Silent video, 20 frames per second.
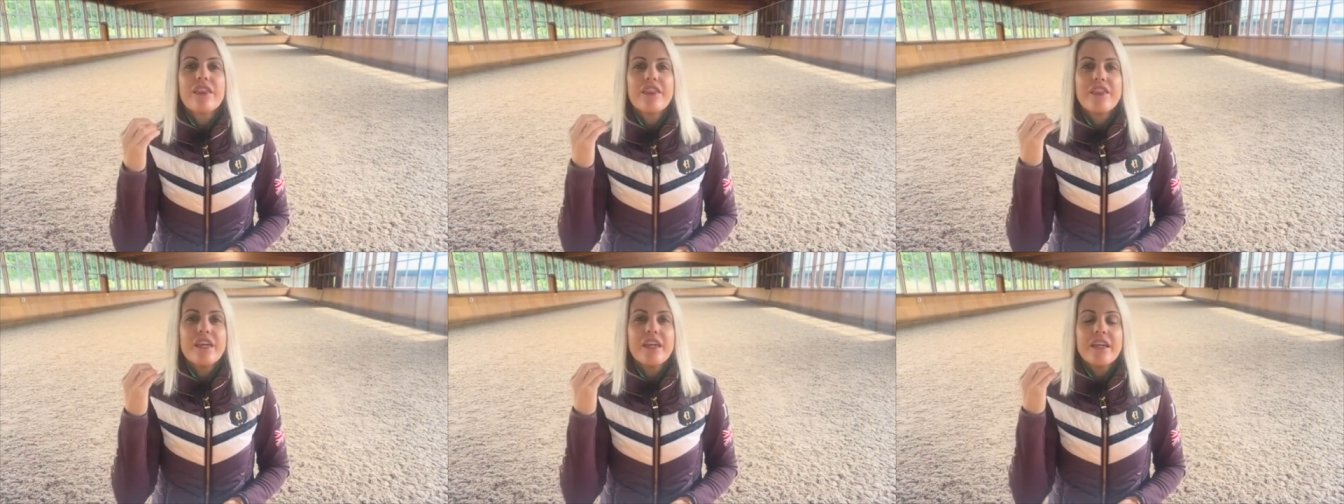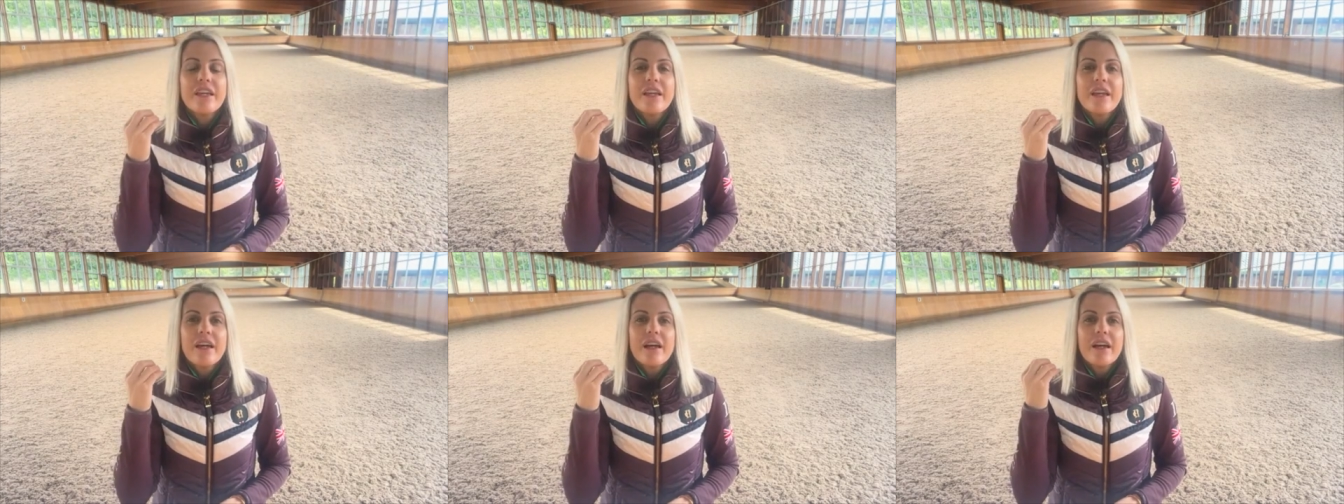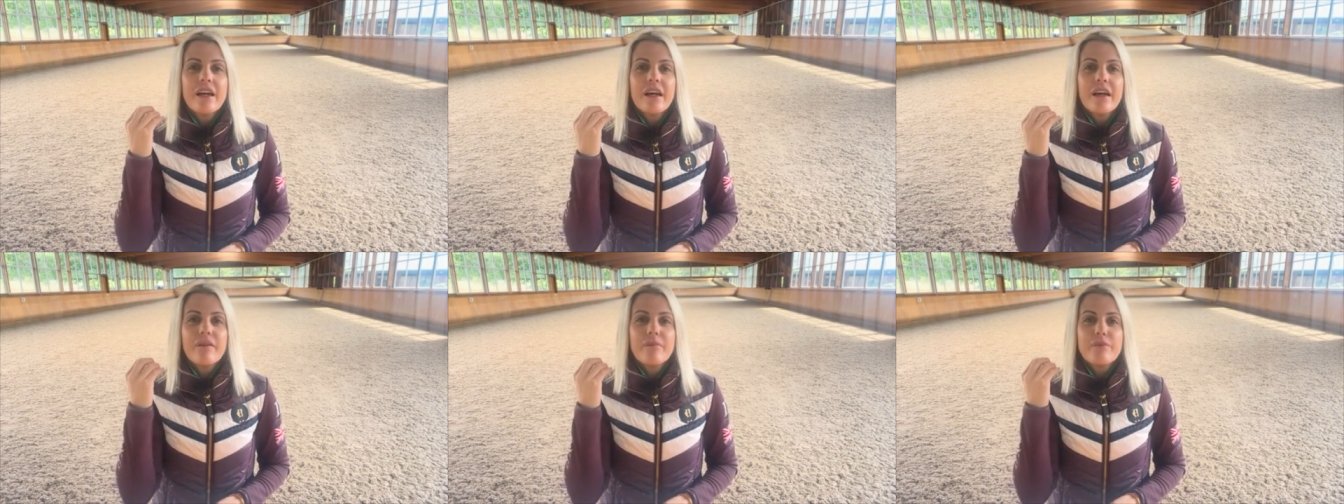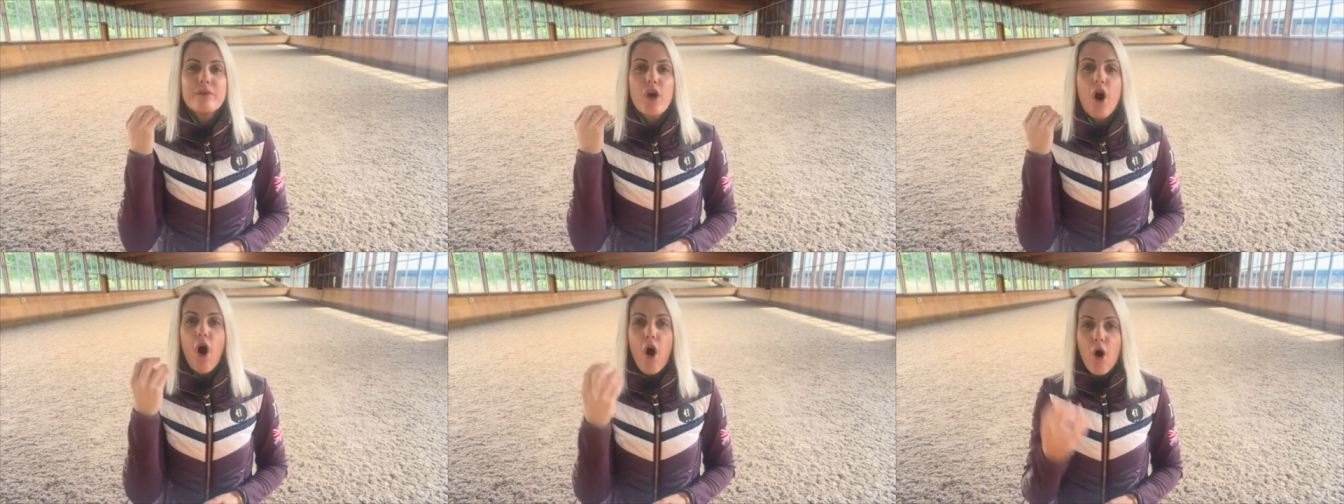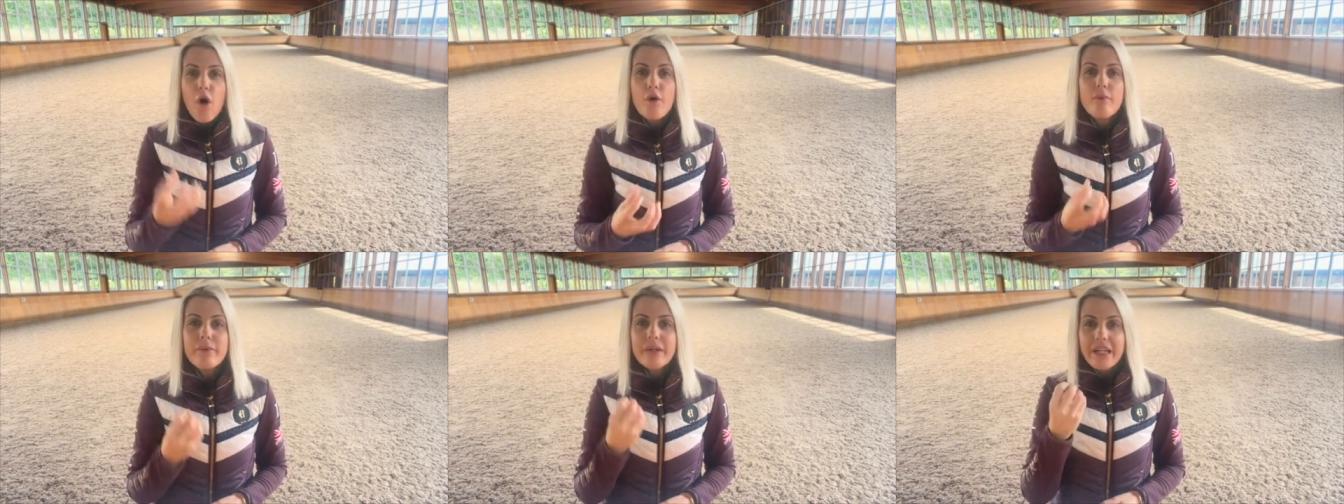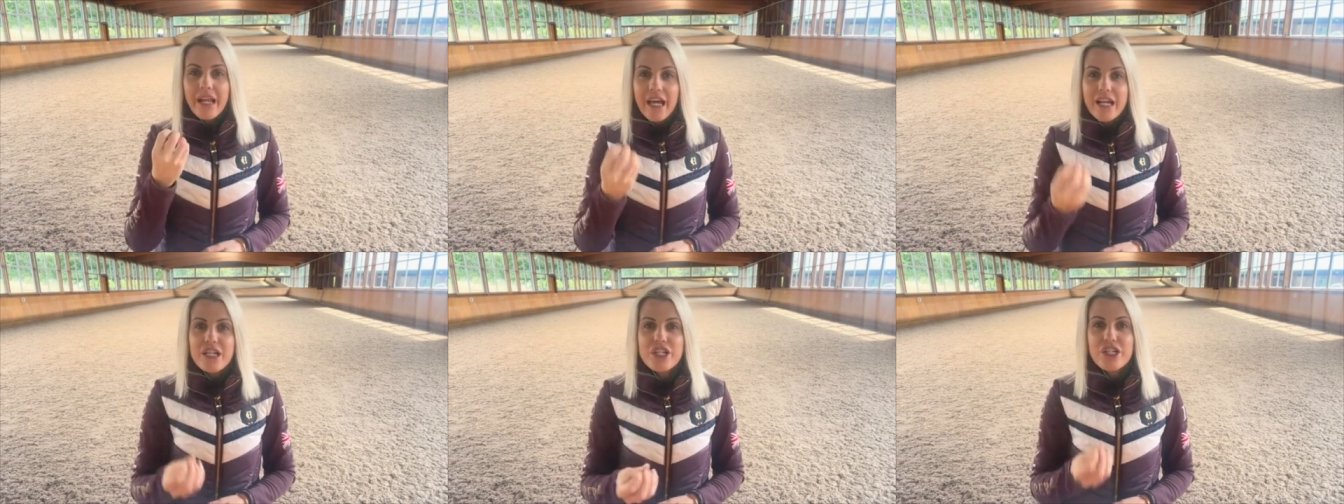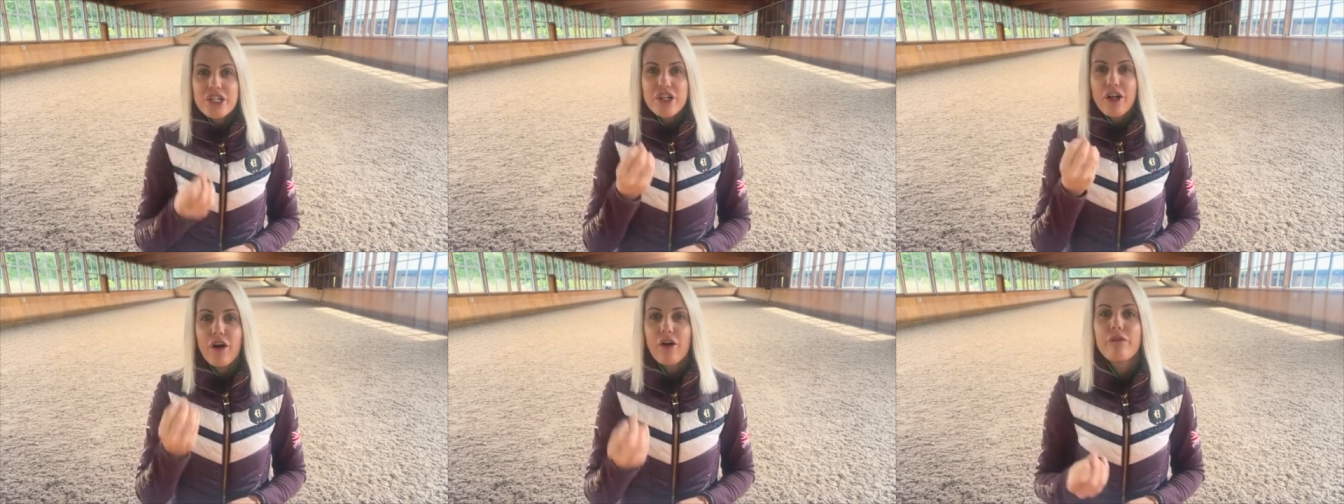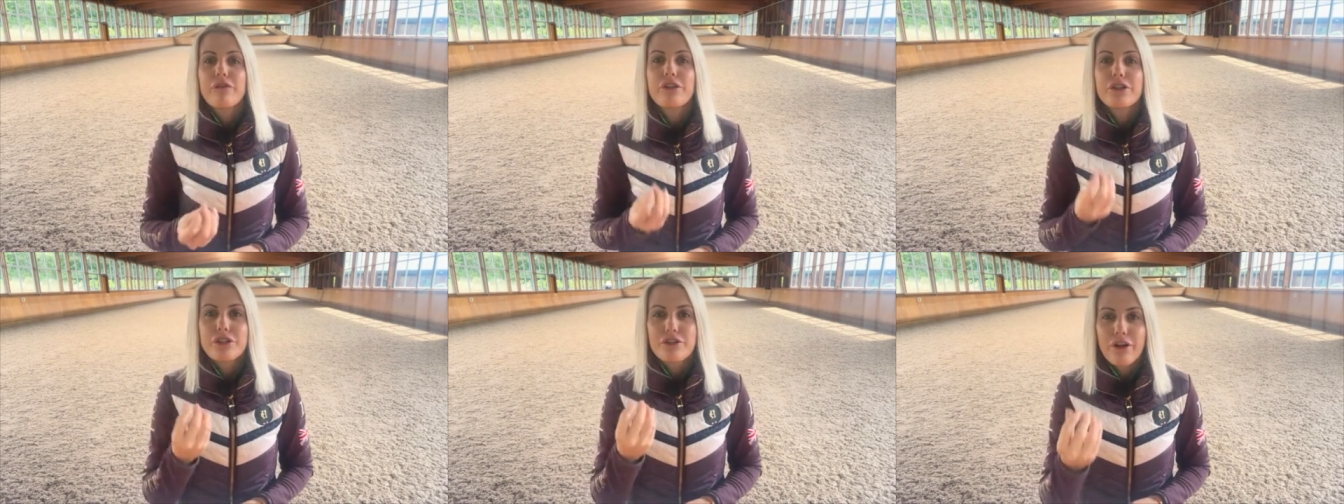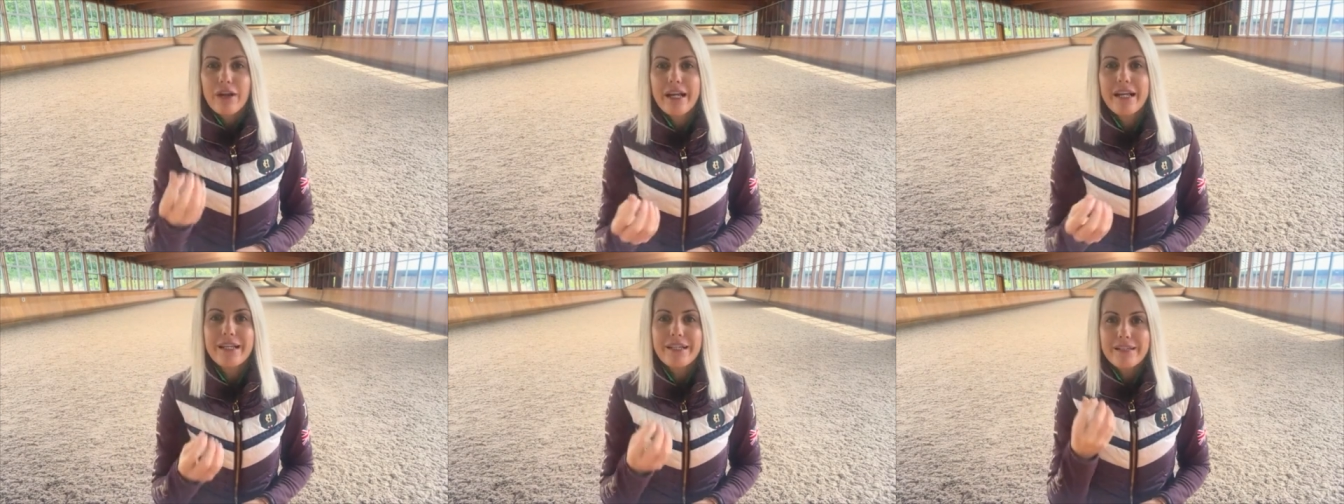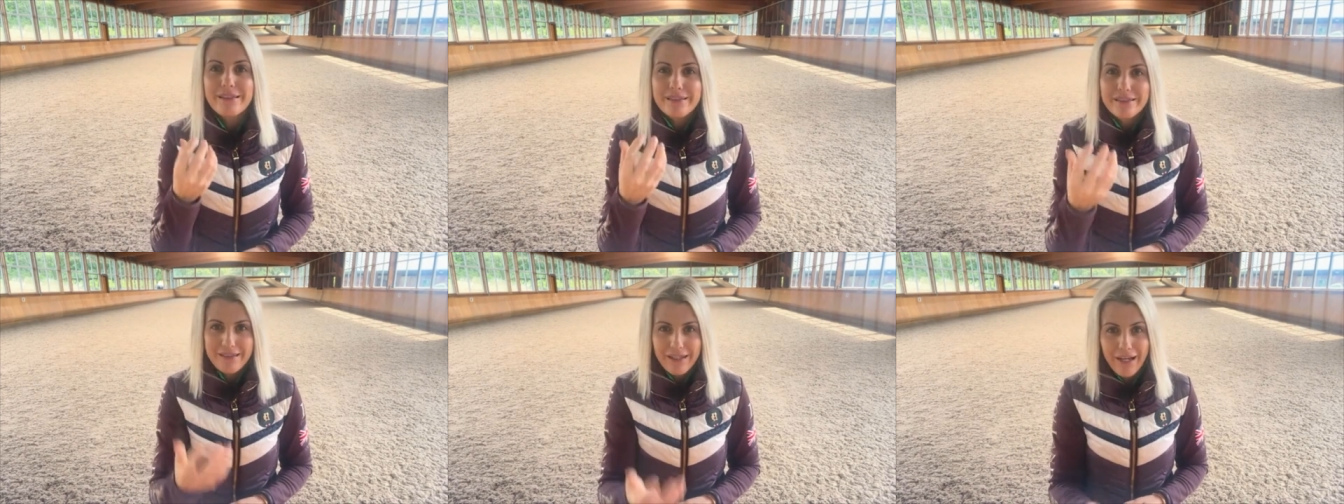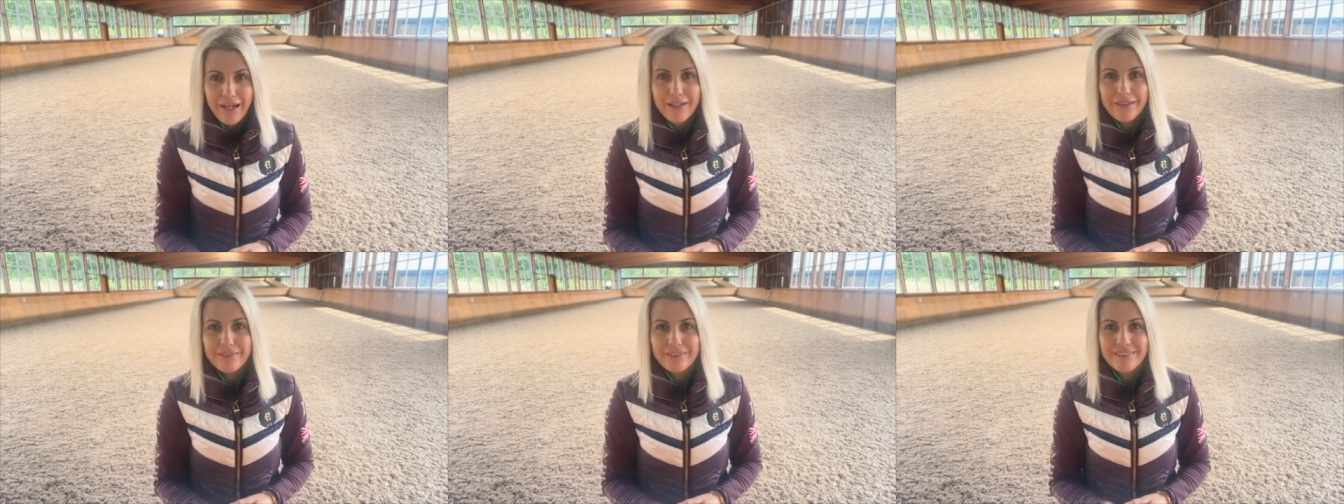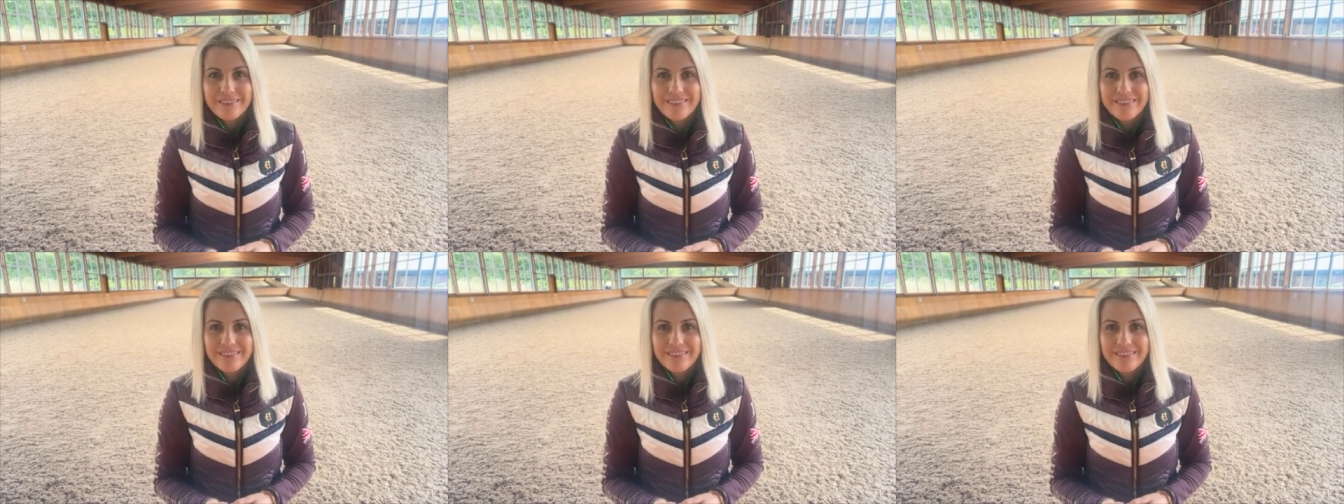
the culmination of the training scale.